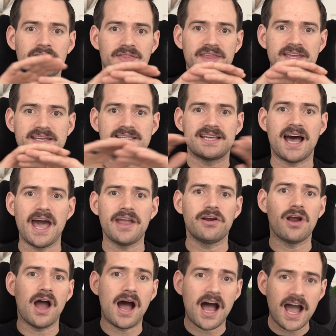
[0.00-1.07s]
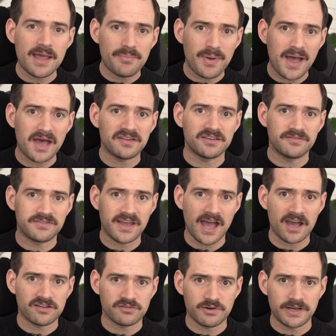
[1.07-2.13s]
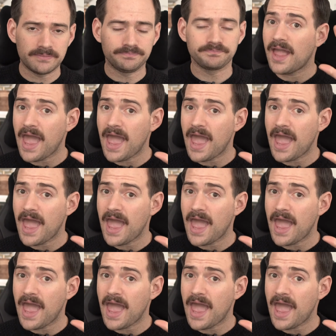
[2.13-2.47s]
the entire high passive tax rate